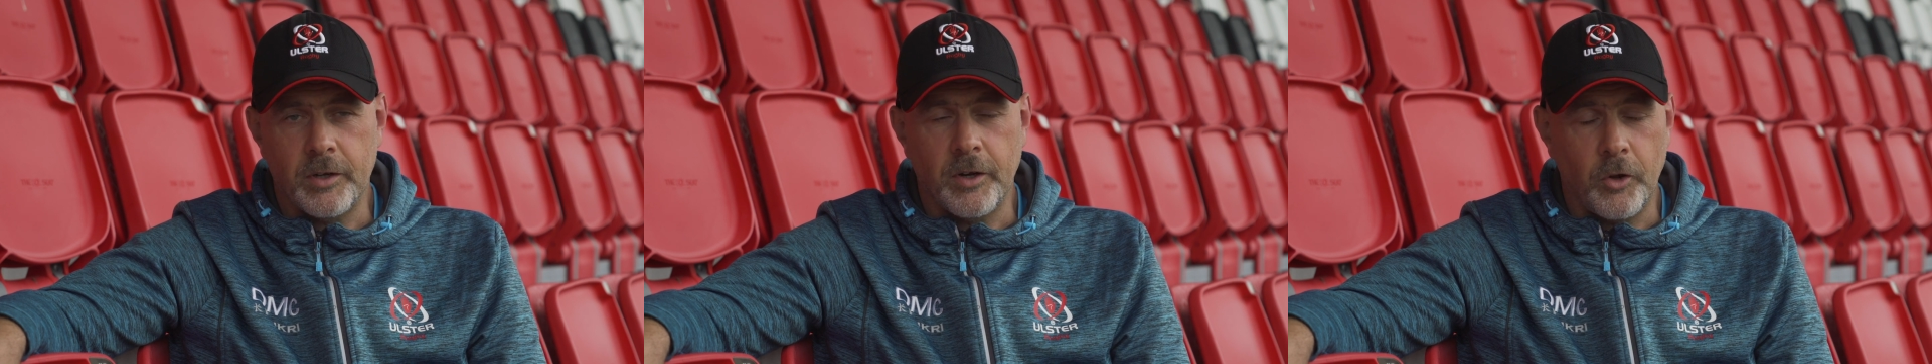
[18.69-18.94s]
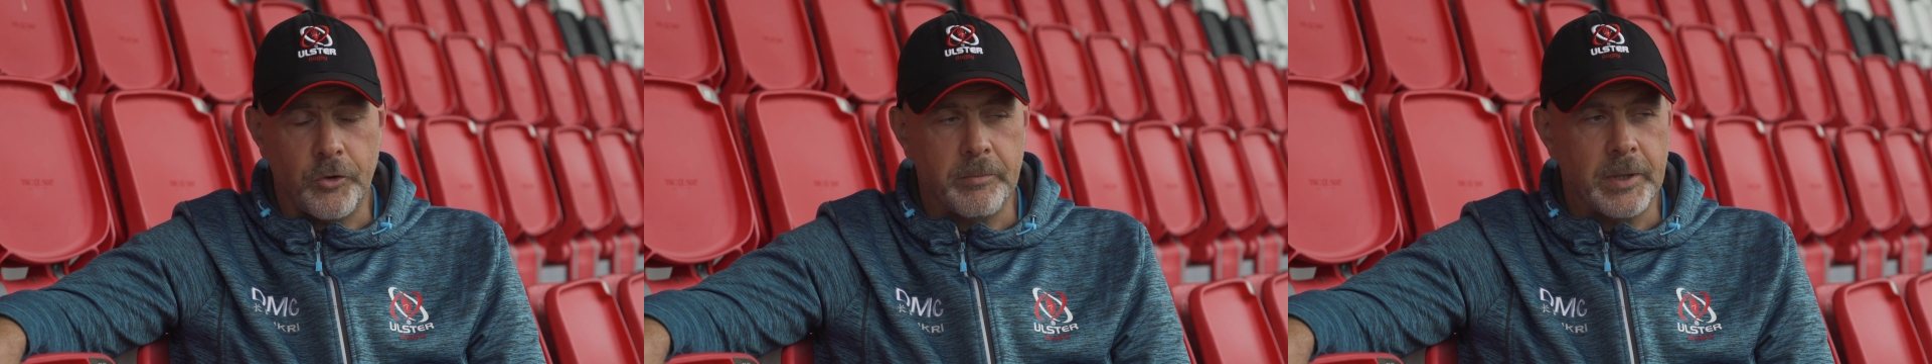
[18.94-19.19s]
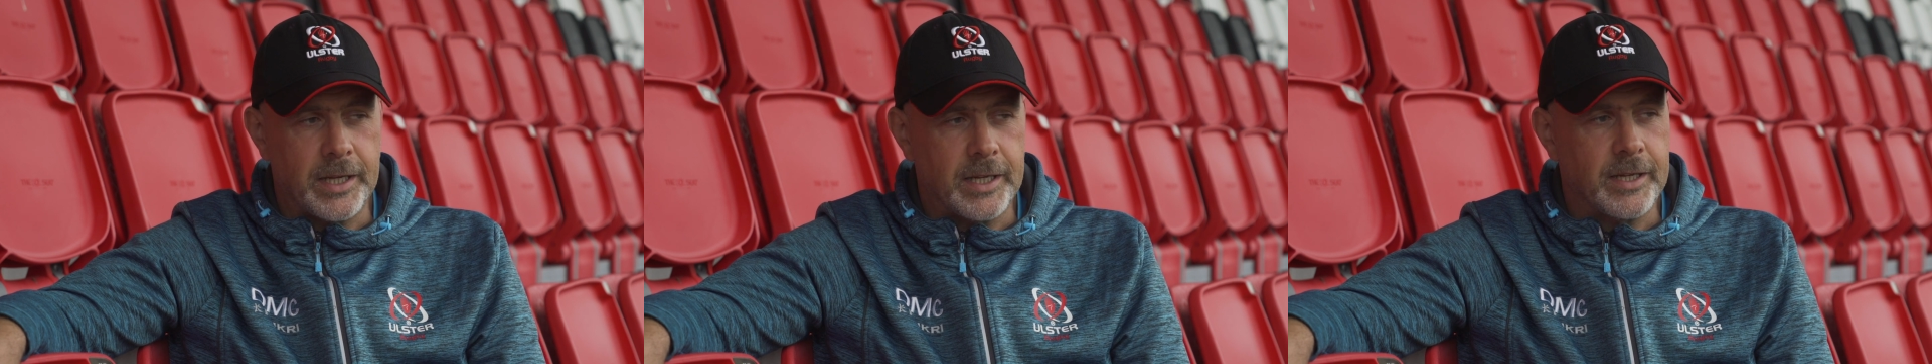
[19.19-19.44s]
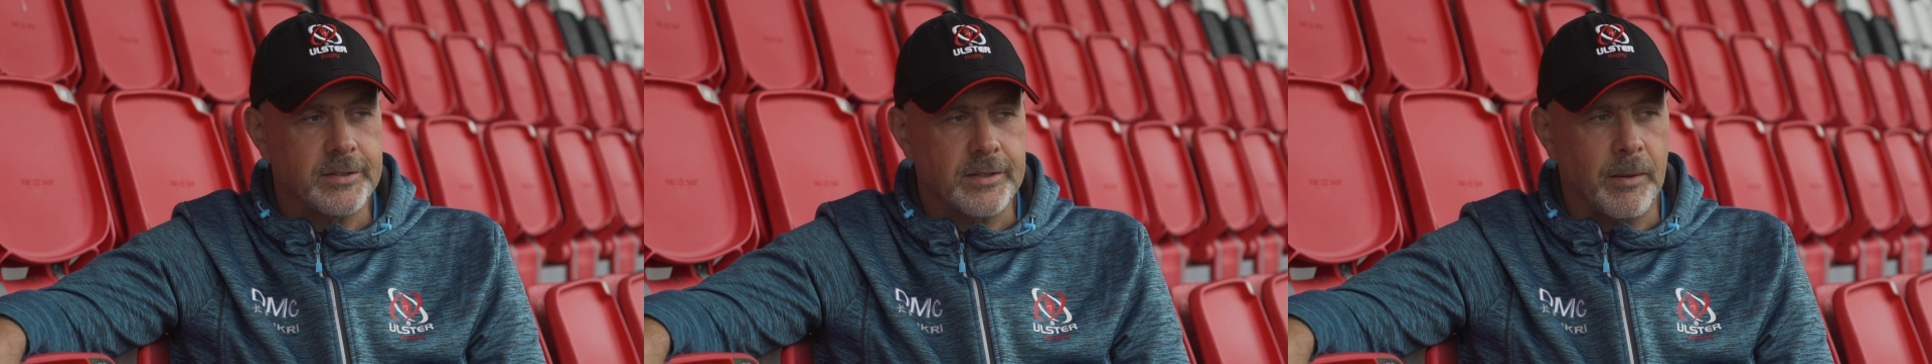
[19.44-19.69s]
and ultimately
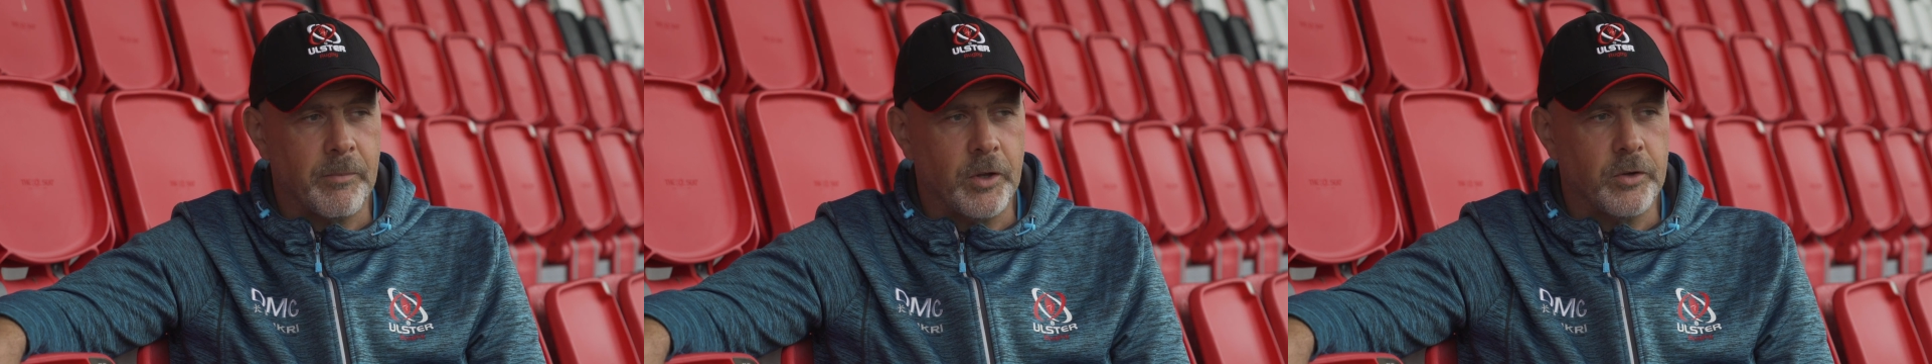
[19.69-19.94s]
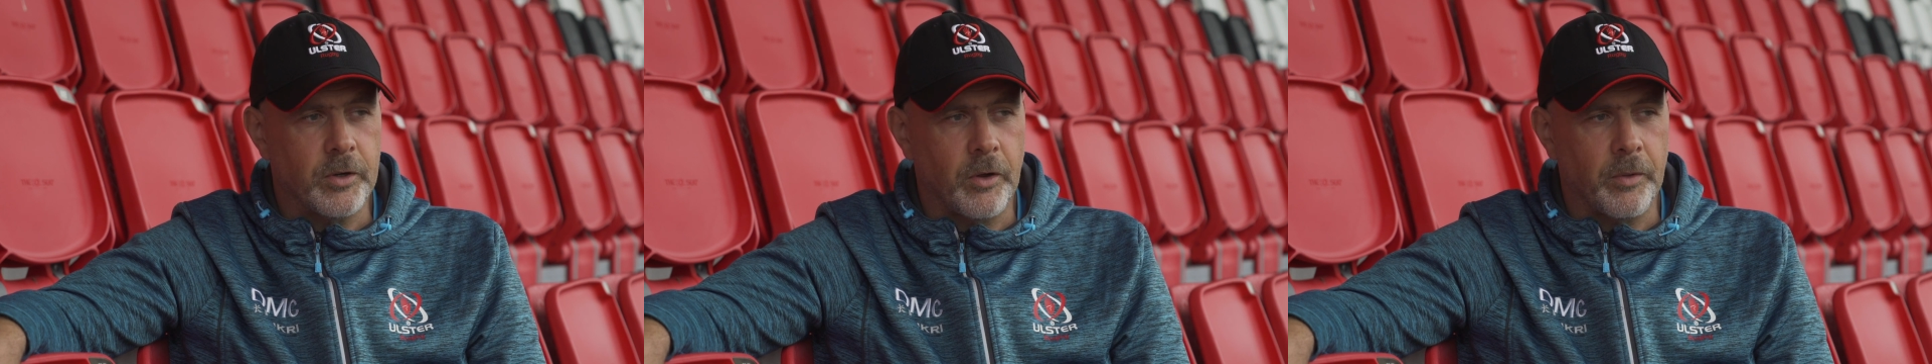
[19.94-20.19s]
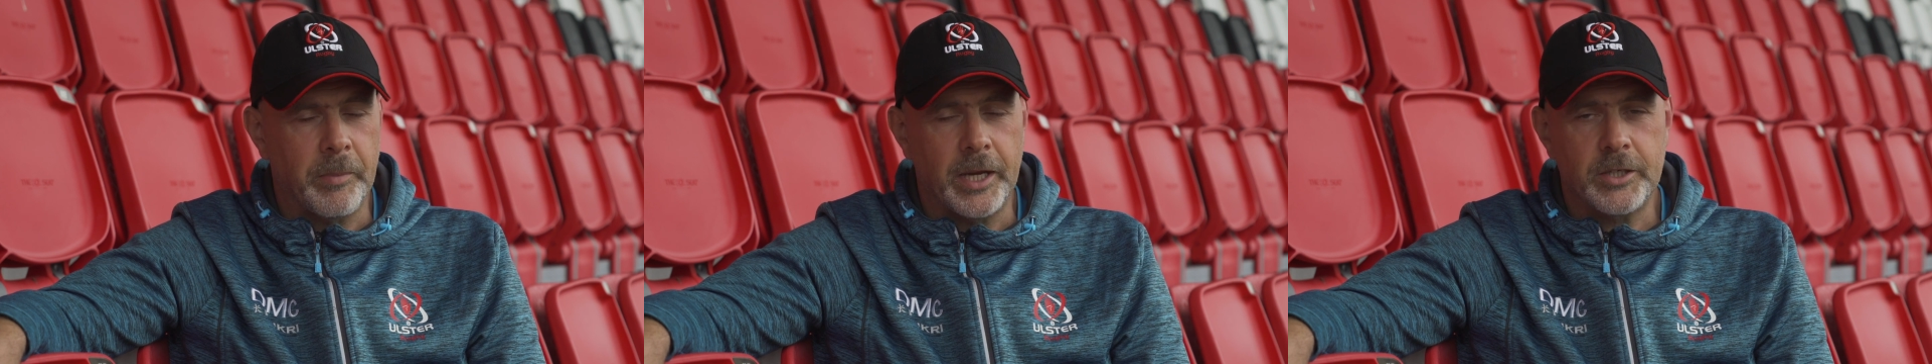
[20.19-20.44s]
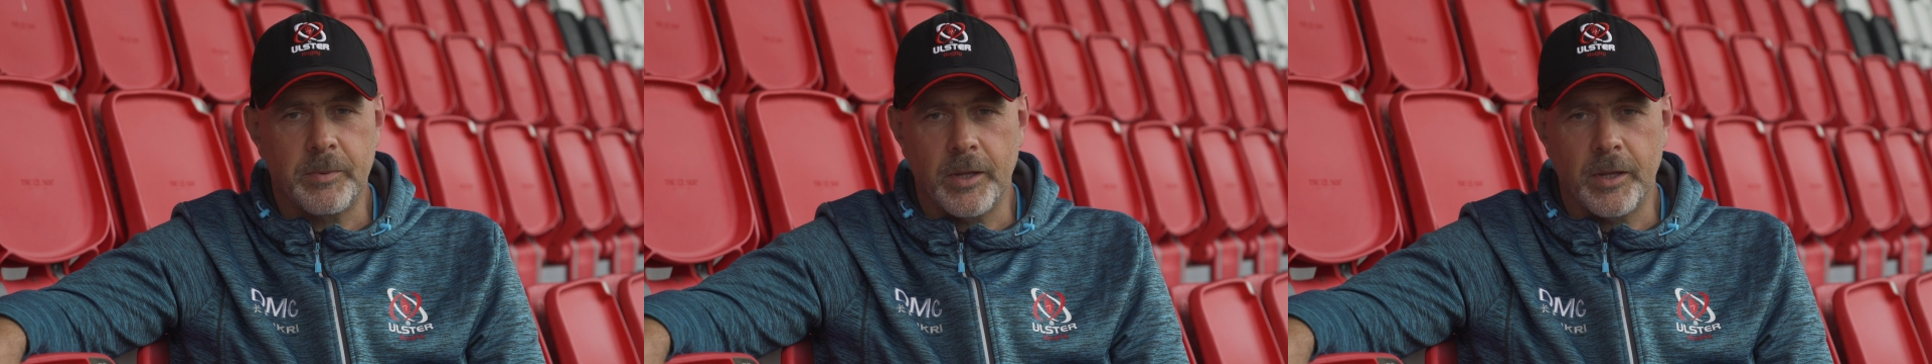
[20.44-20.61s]
it is them that do it on the pitch.